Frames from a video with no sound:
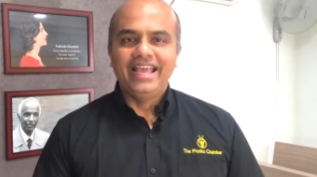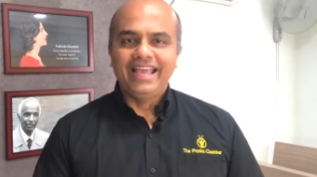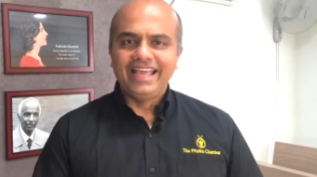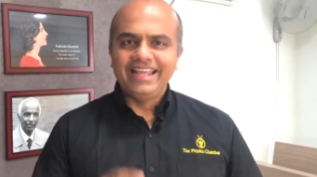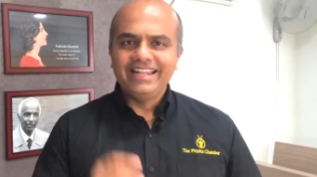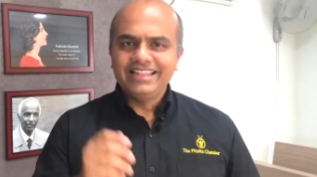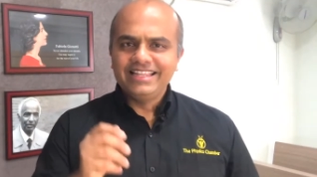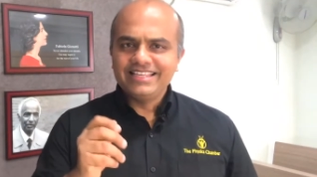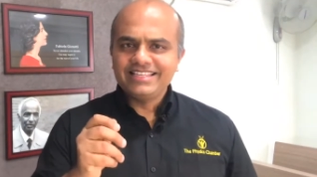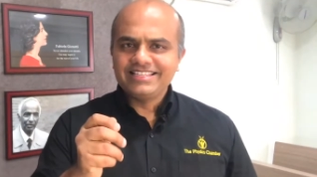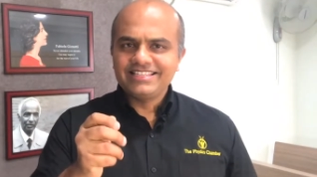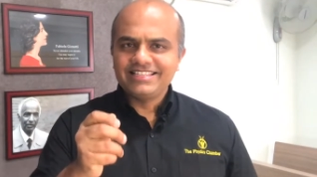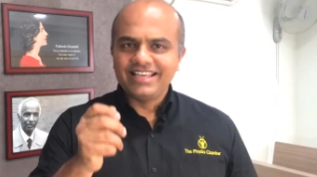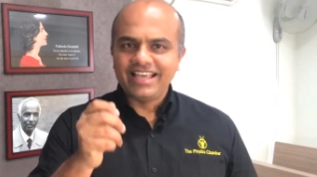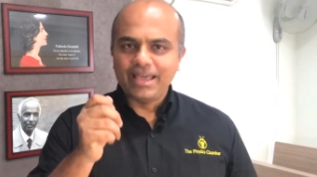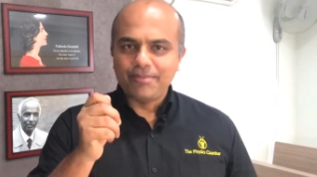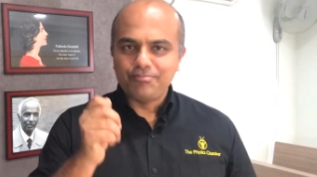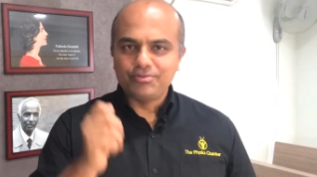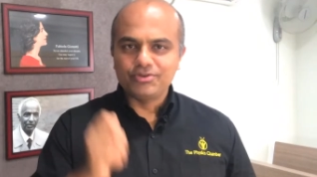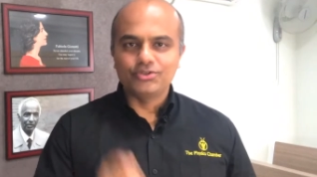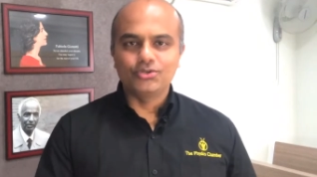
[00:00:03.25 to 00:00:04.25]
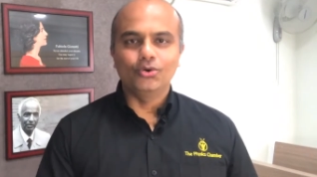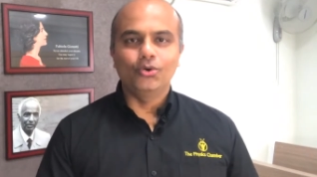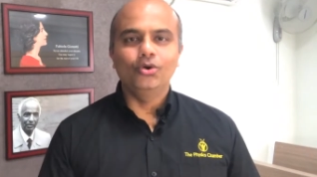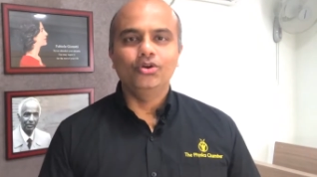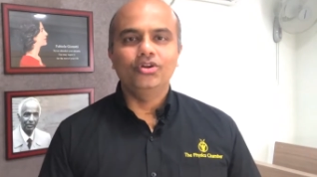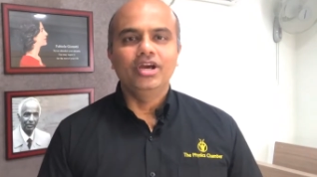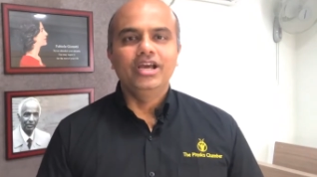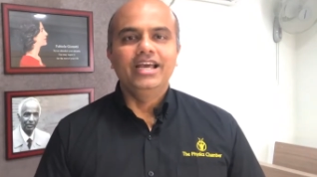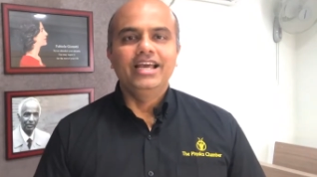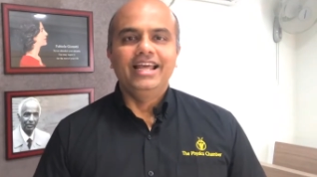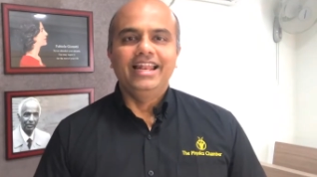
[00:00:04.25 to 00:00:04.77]
In this
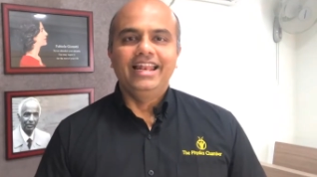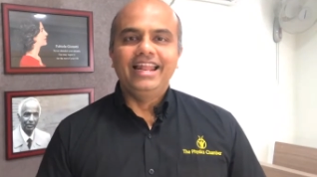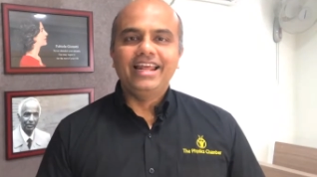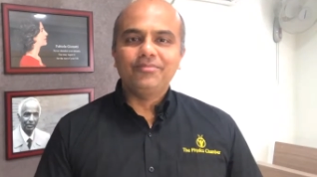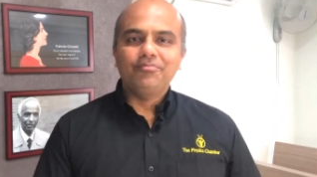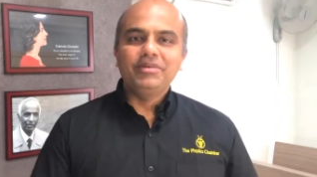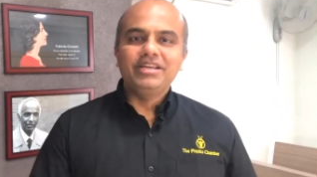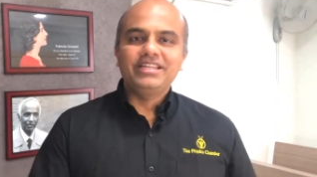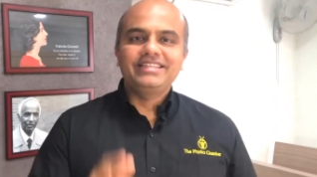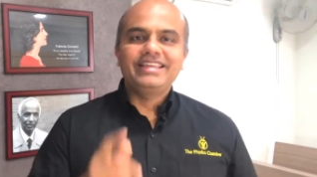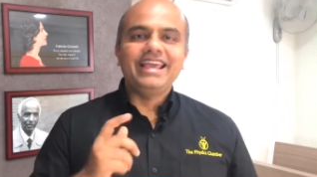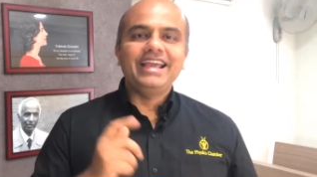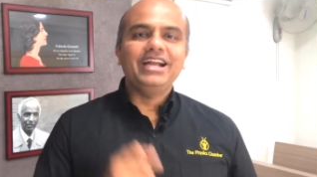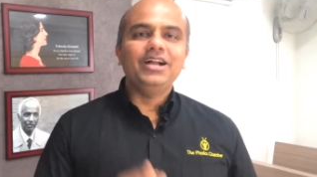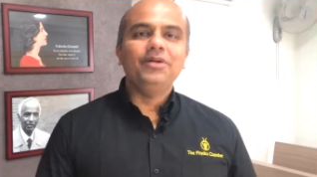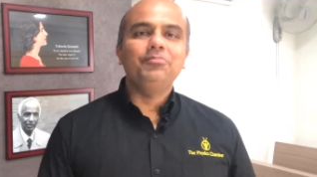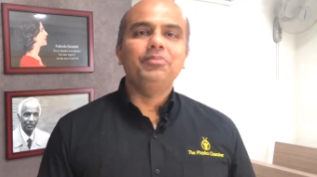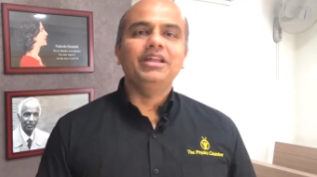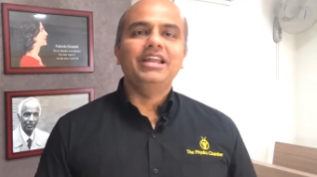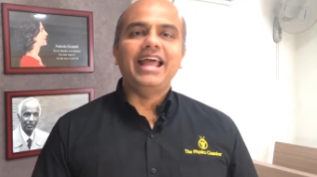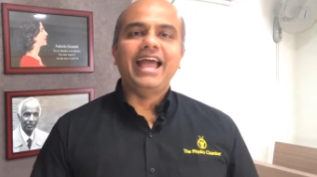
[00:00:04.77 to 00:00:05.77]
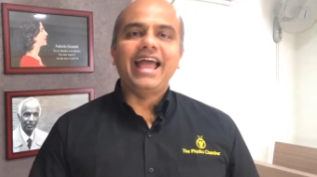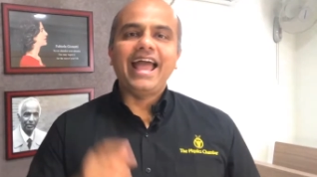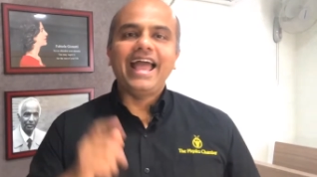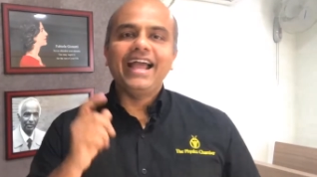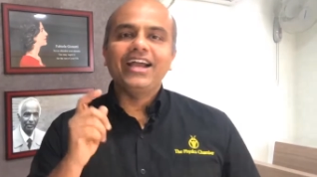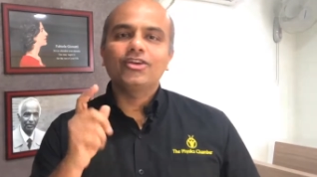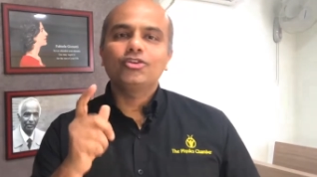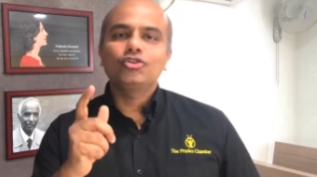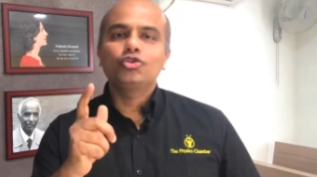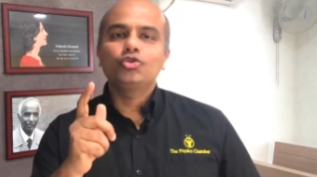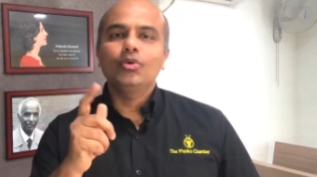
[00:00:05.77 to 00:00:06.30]
episode, let me take up an
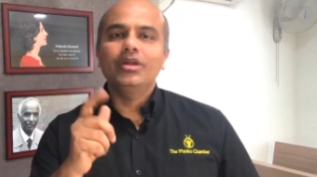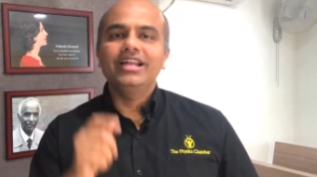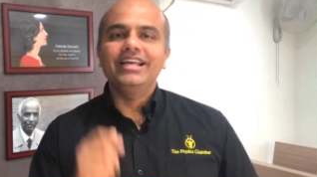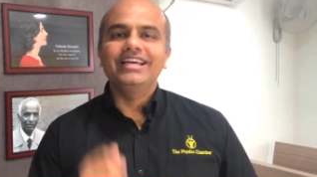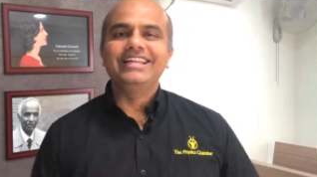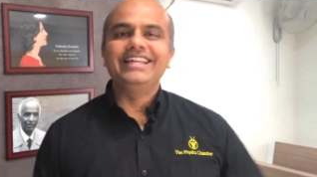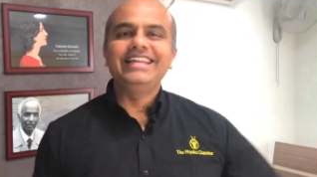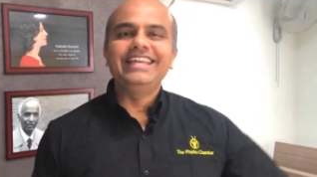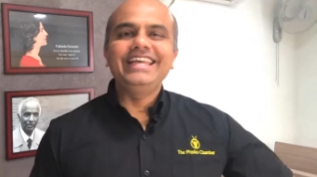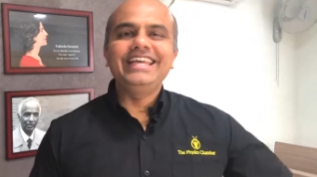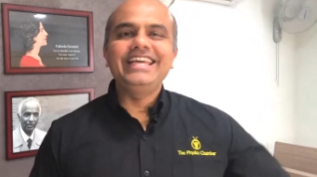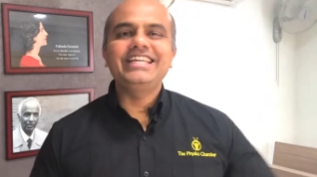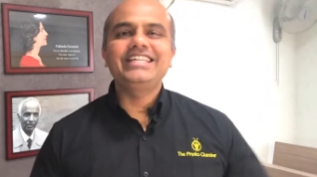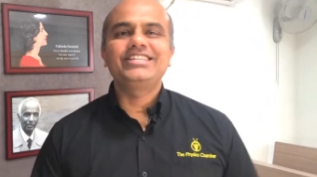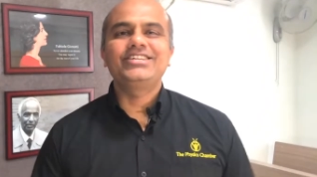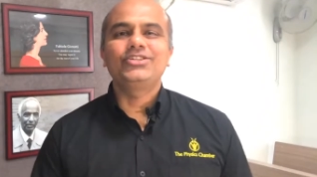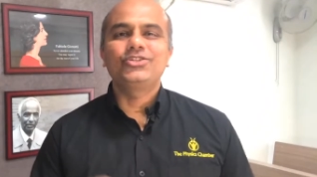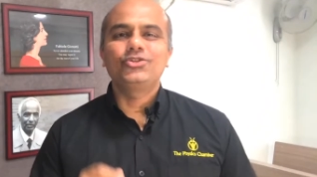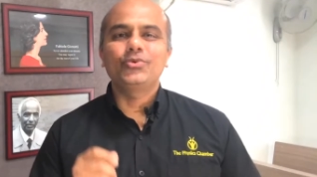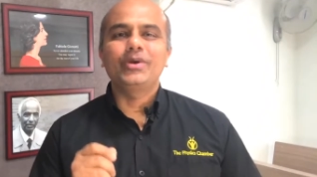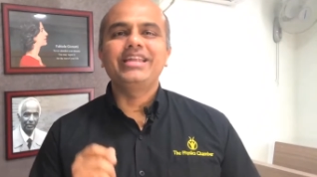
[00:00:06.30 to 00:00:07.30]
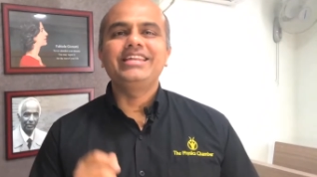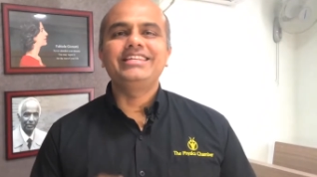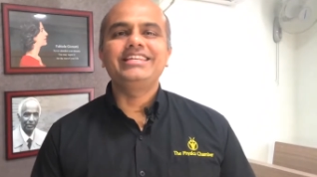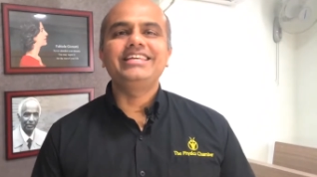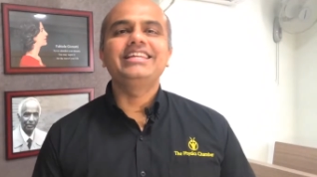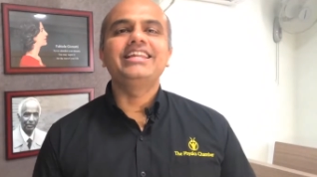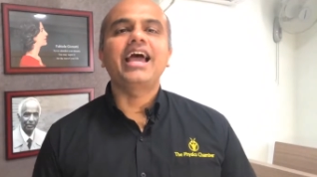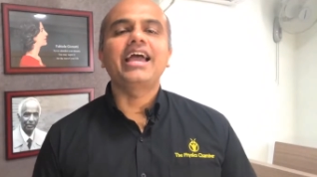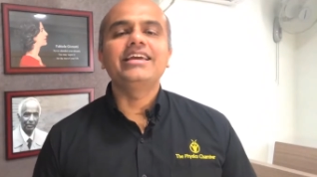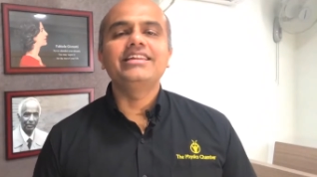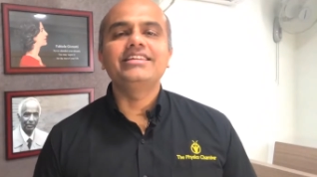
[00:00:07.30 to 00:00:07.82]
actual NEET
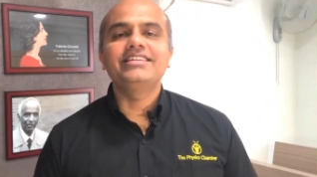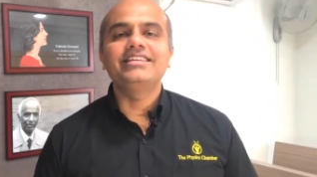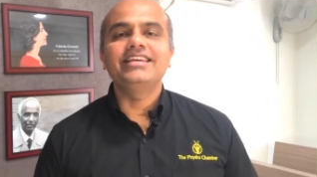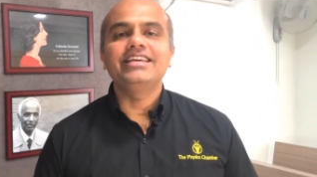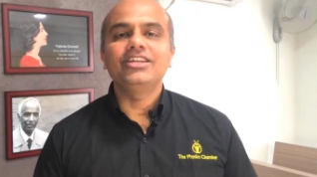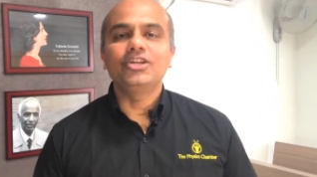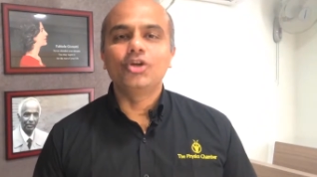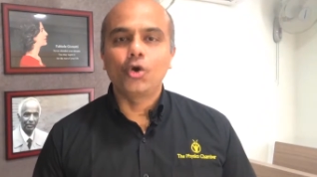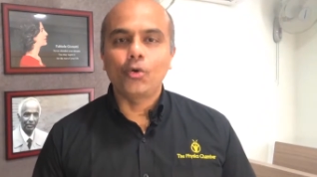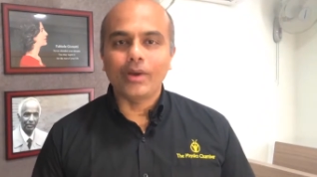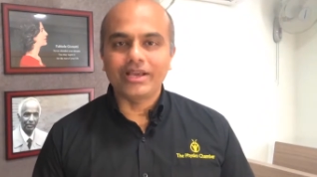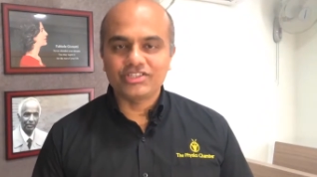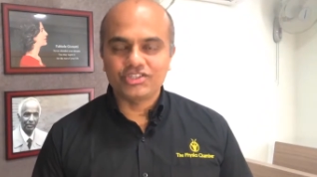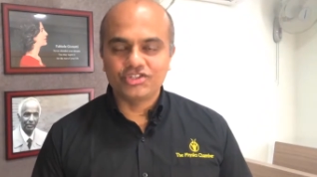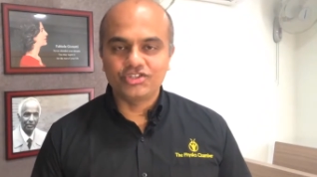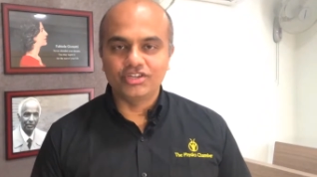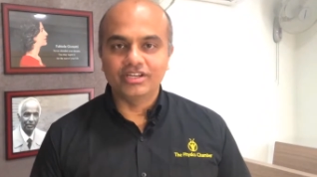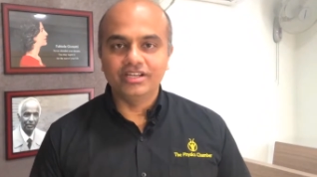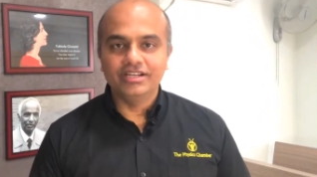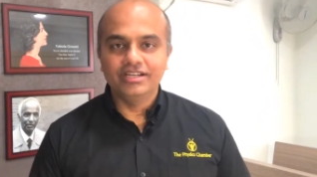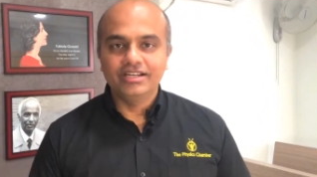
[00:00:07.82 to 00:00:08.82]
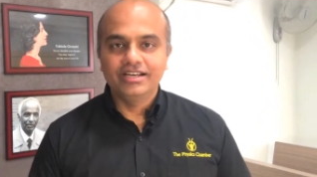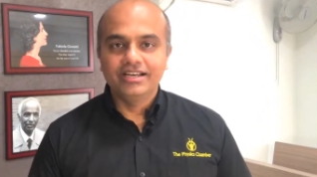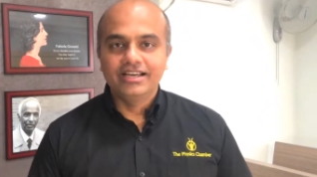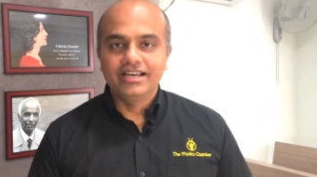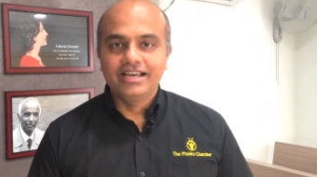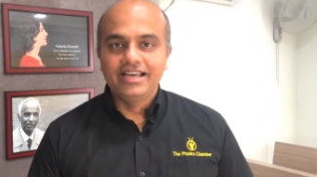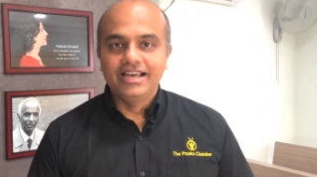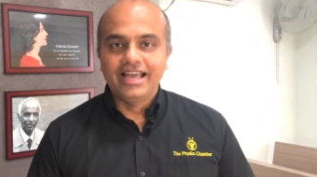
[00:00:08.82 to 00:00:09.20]
2019 question